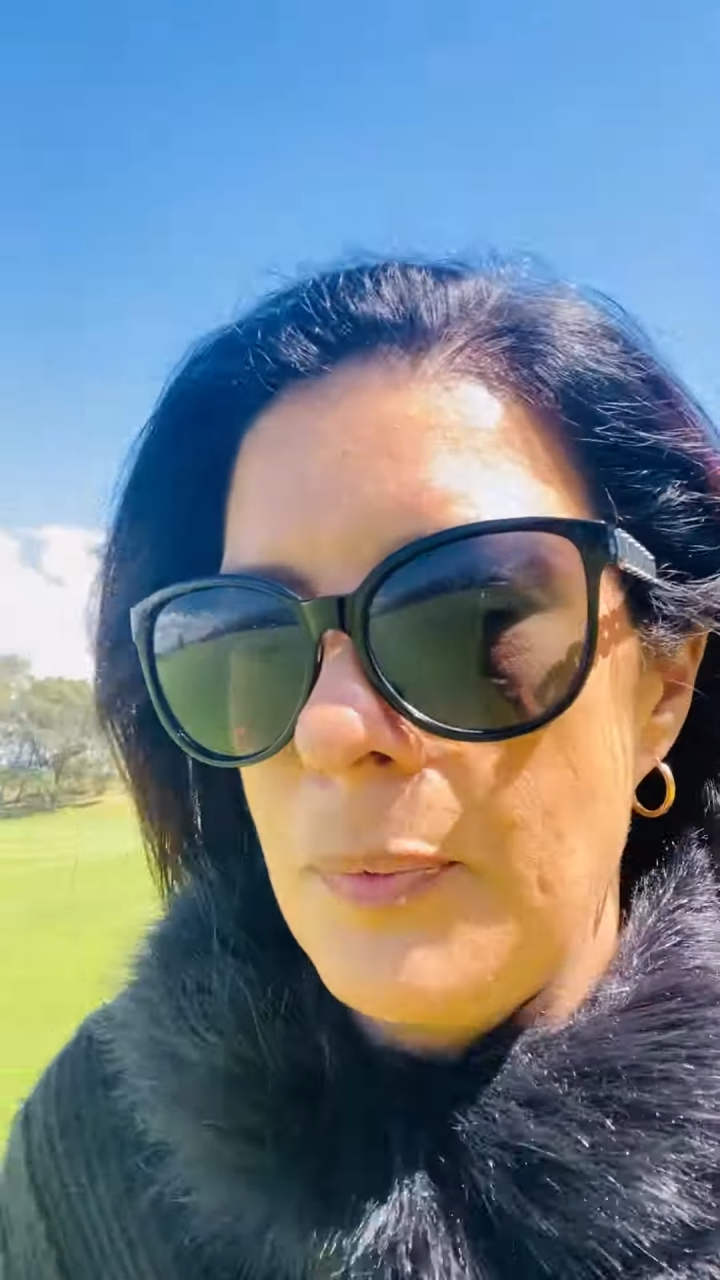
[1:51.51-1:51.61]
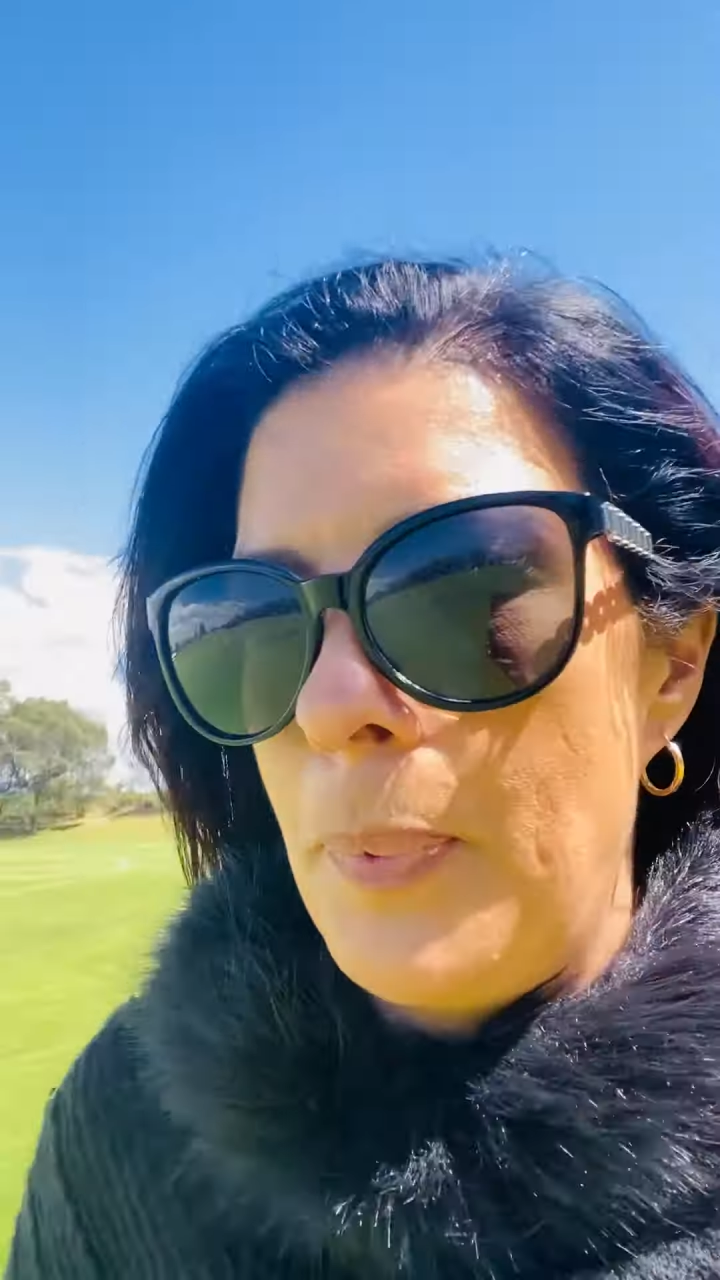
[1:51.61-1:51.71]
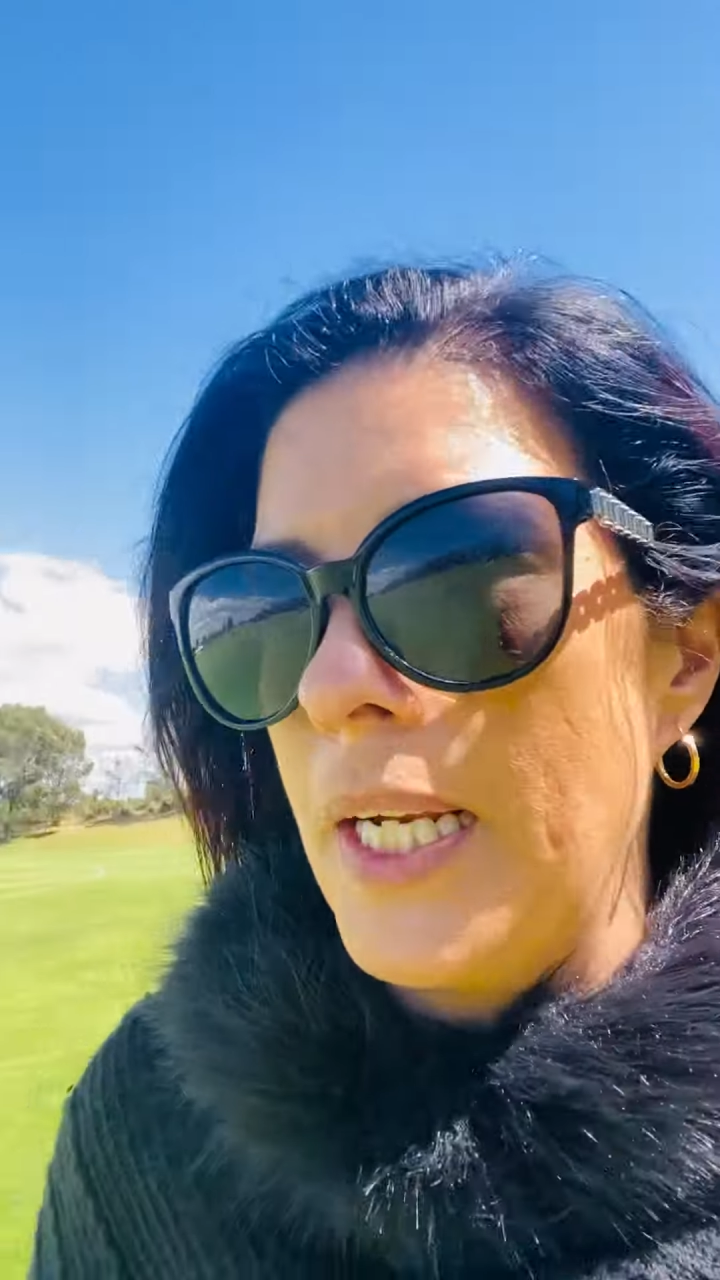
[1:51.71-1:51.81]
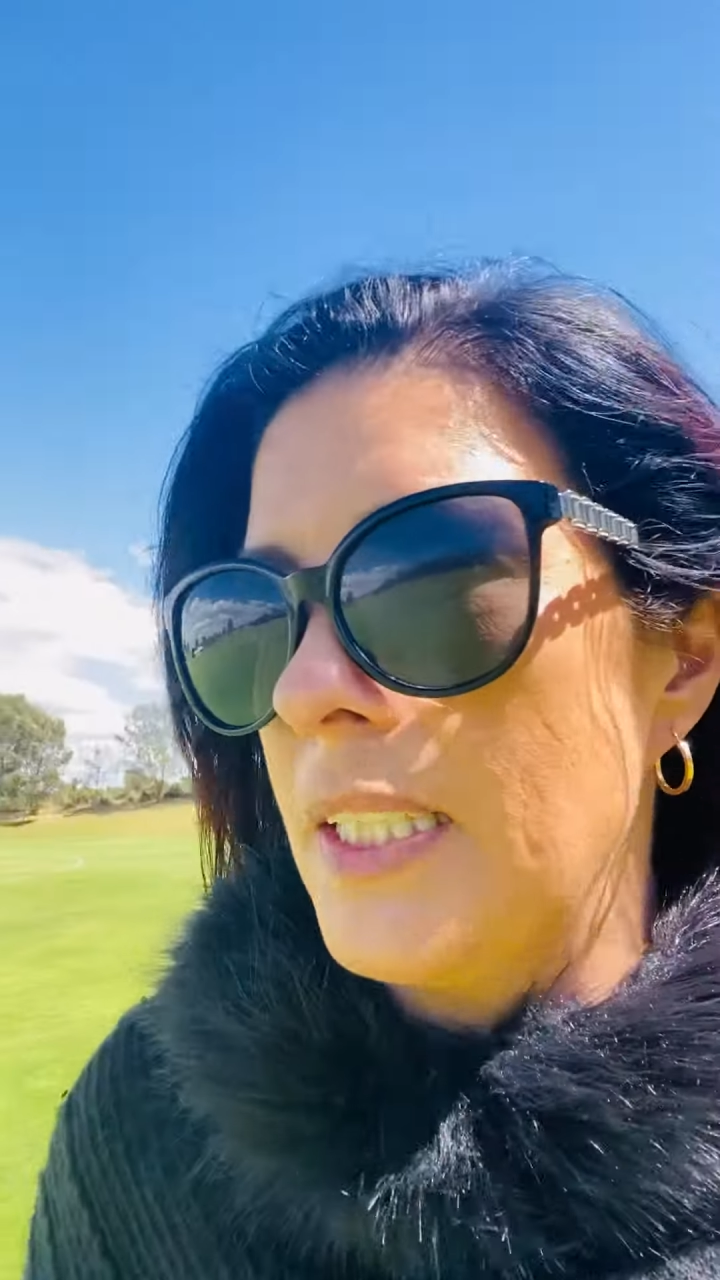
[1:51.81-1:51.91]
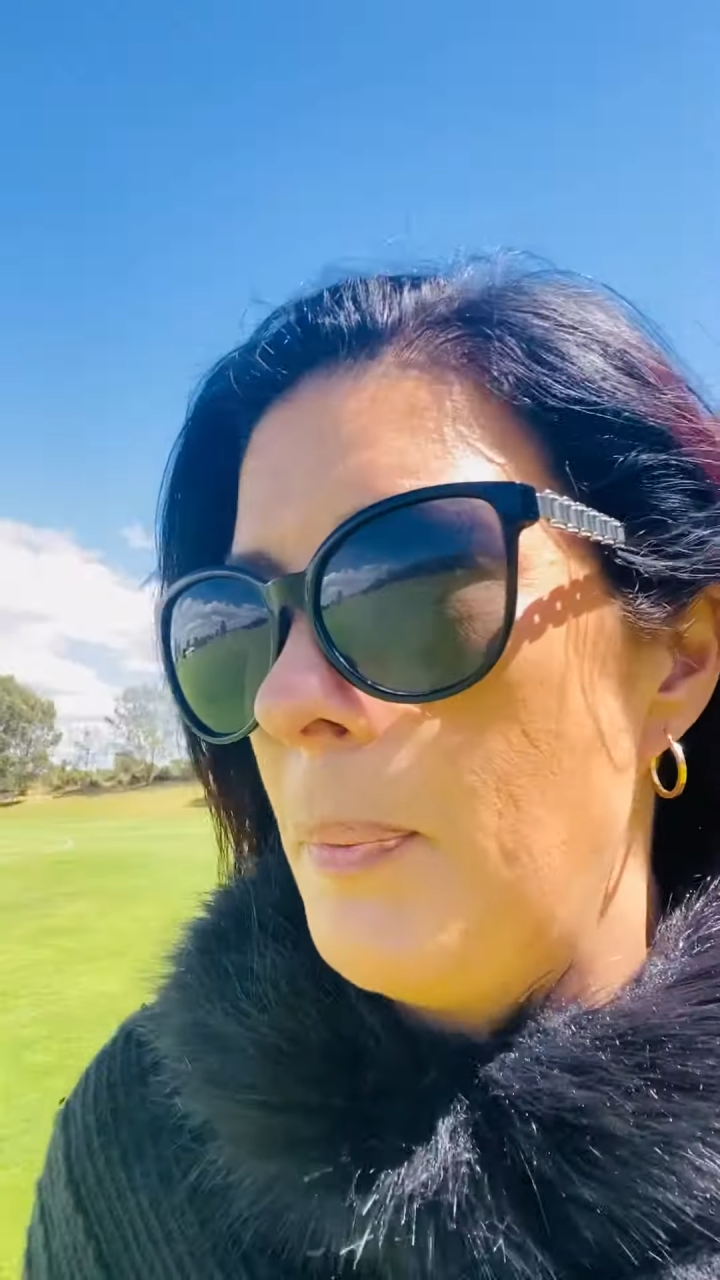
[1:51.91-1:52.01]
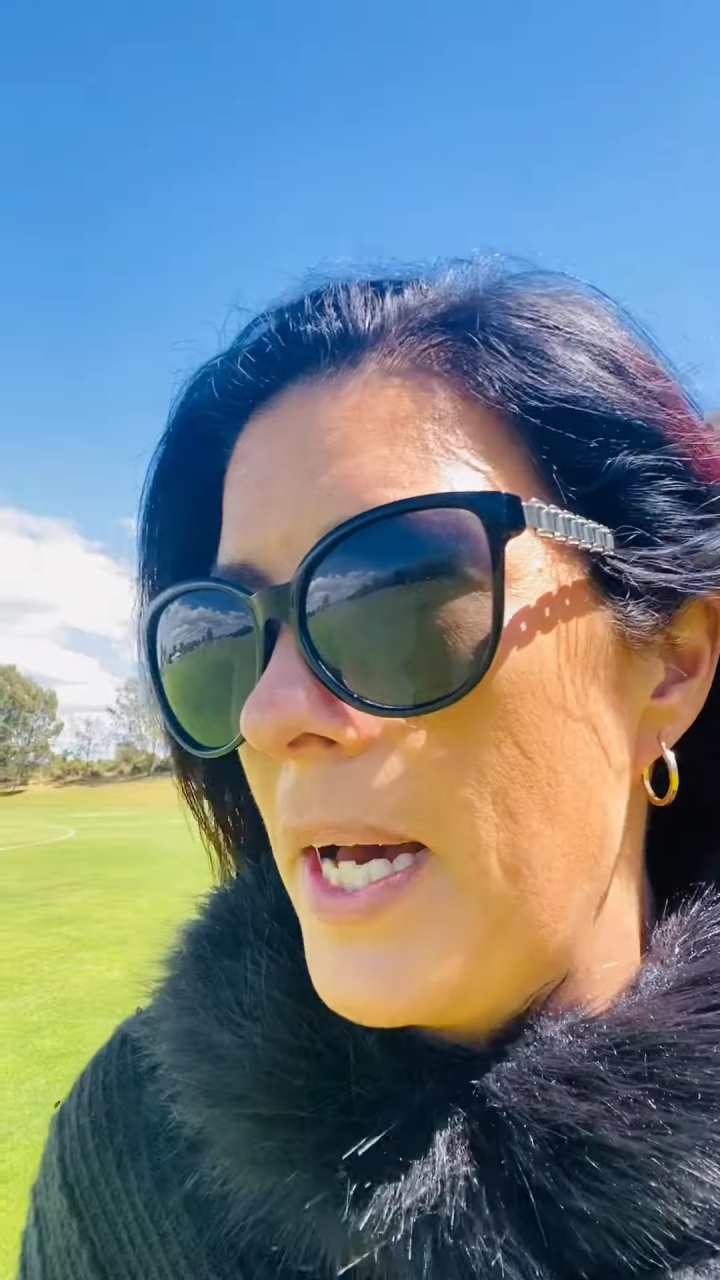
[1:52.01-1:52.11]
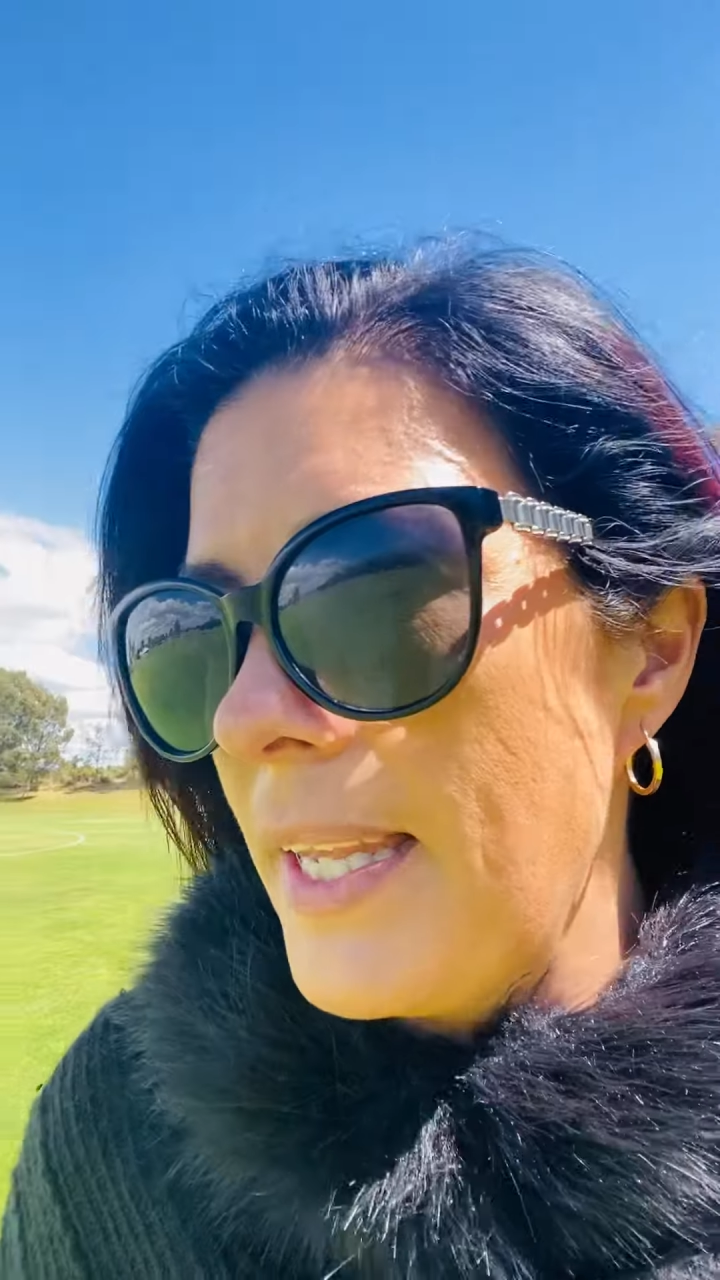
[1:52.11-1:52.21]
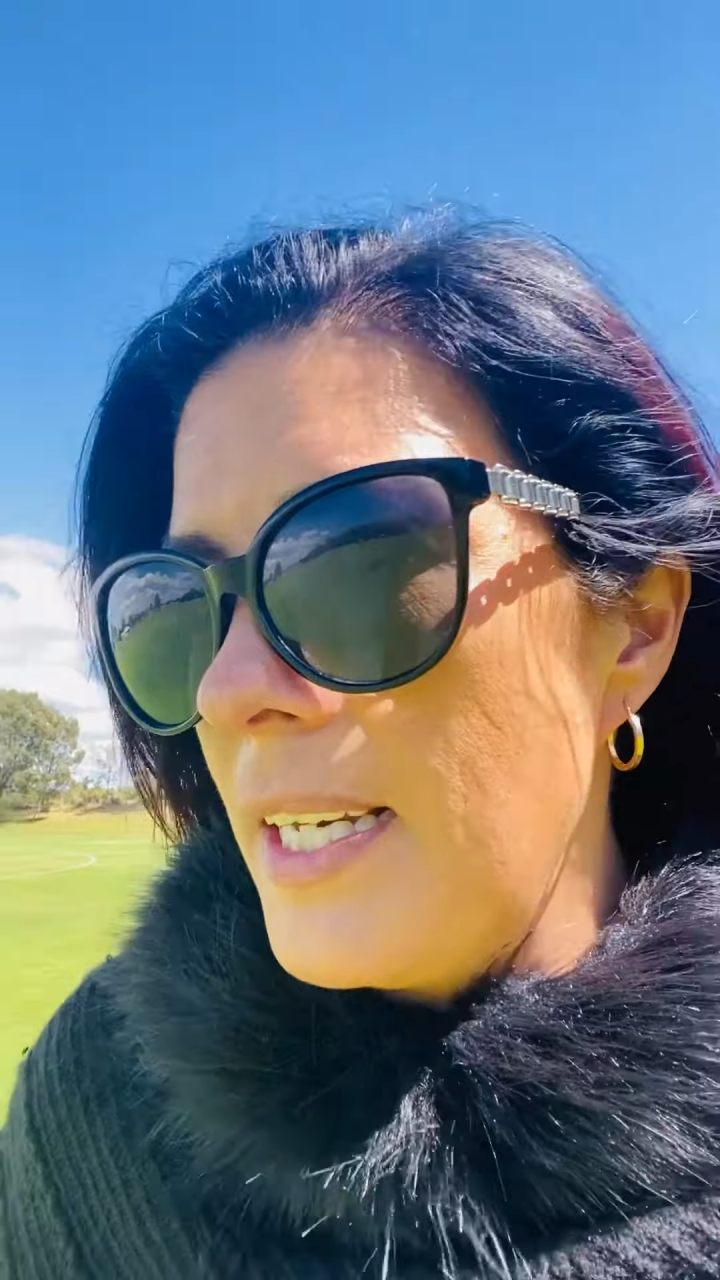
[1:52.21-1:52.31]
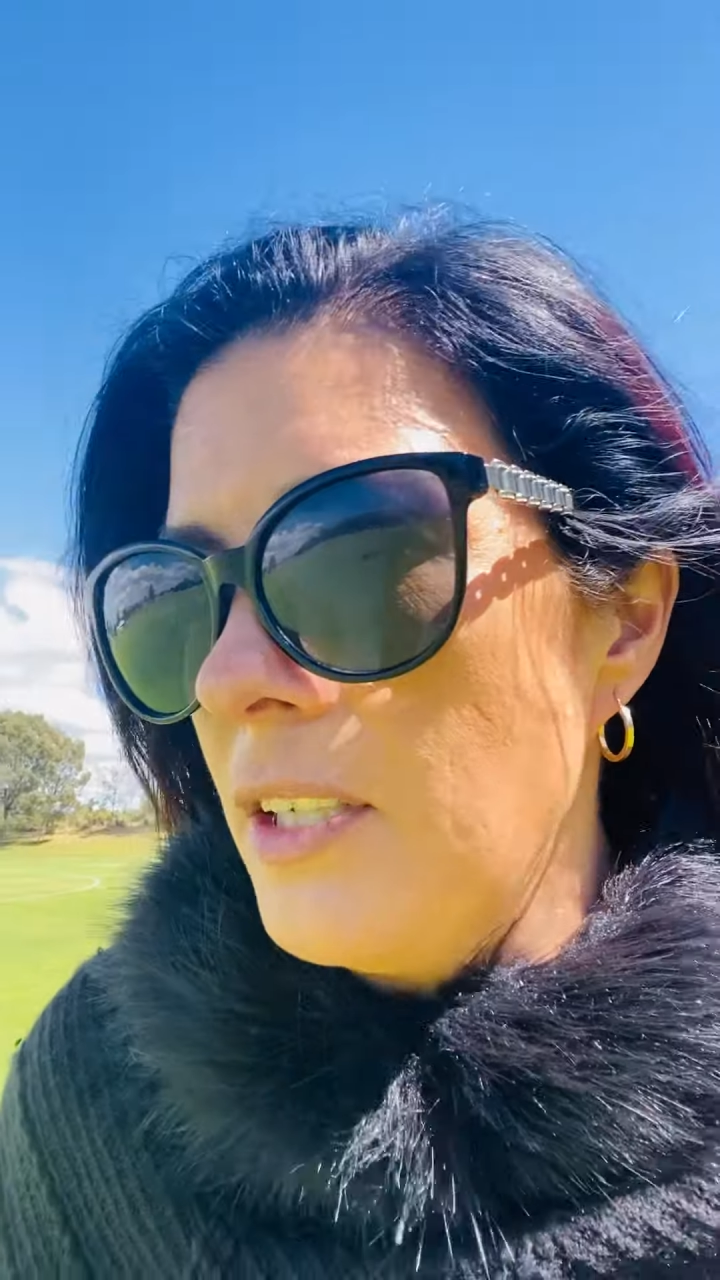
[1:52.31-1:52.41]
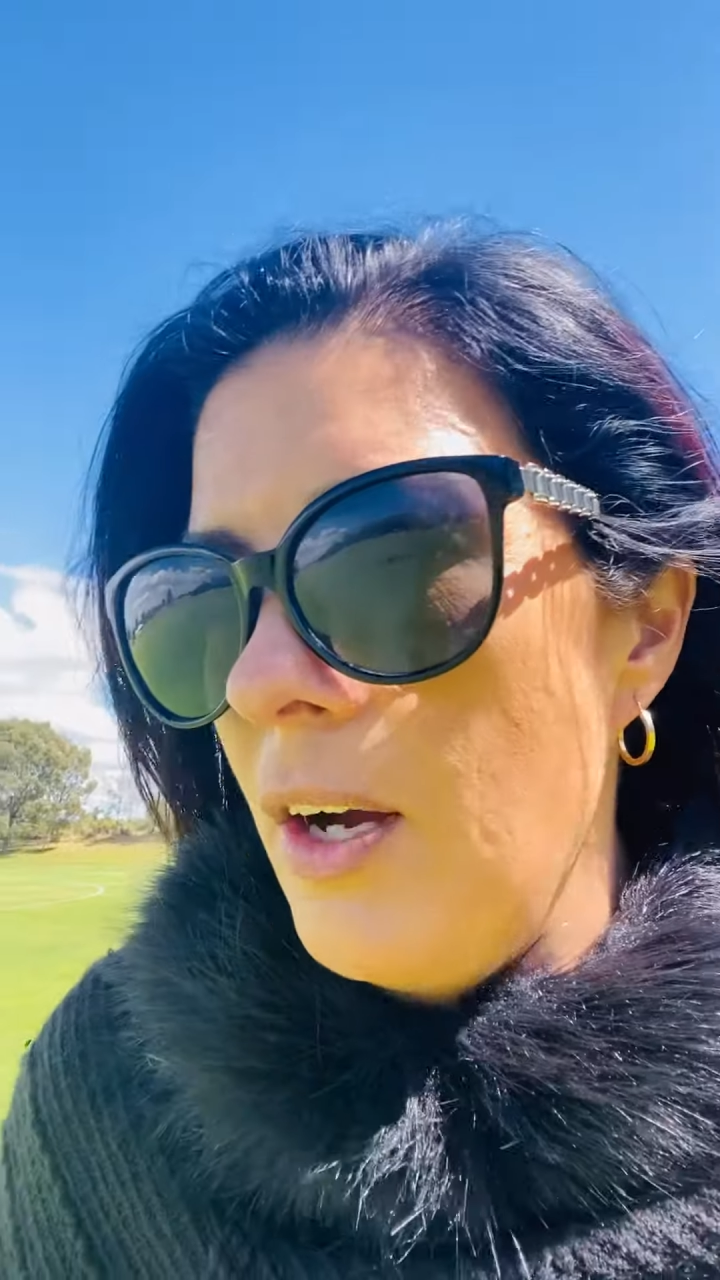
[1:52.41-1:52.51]
but by
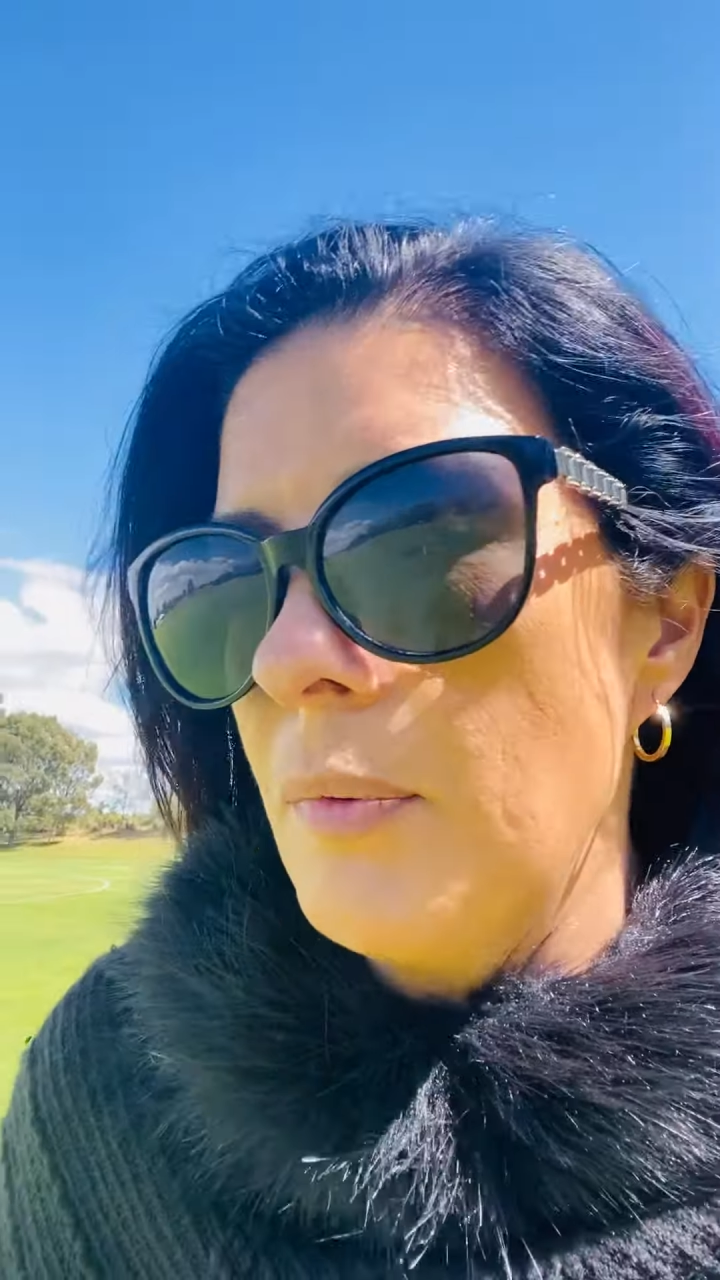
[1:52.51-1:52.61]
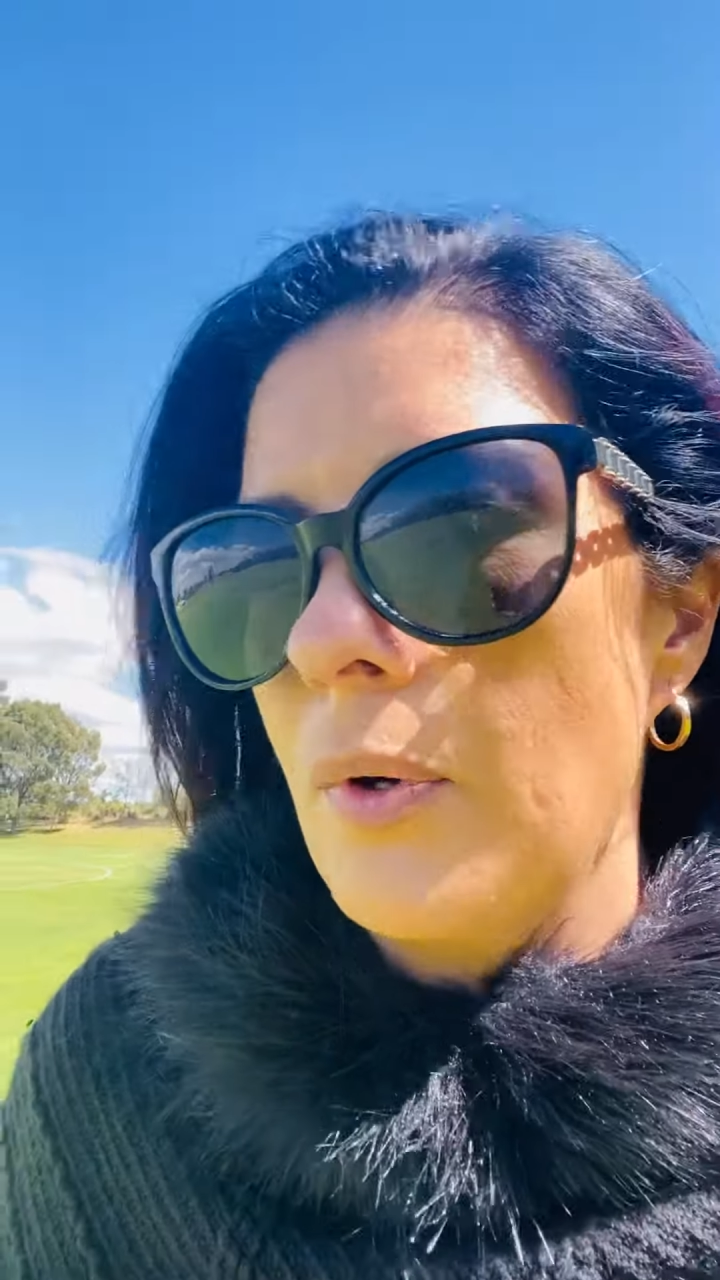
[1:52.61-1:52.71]
that time